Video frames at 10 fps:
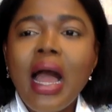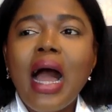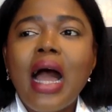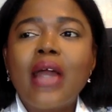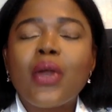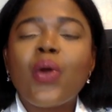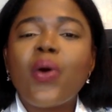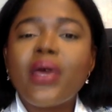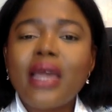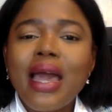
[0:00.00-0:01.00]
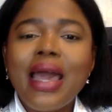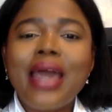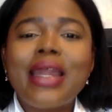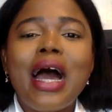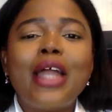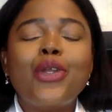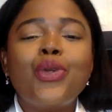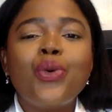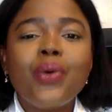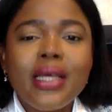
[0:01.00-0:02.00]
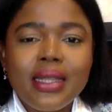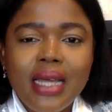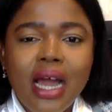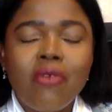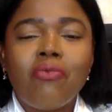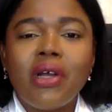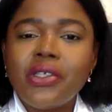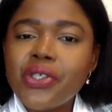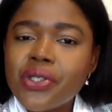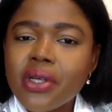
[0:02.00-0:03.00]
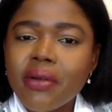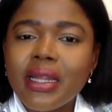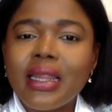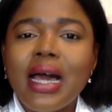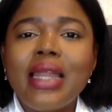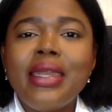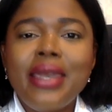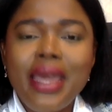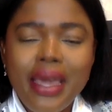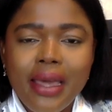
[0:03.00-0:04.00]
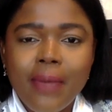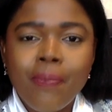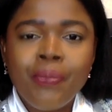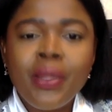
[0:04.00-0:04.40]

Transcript: And going ahead and doing that, registering that name,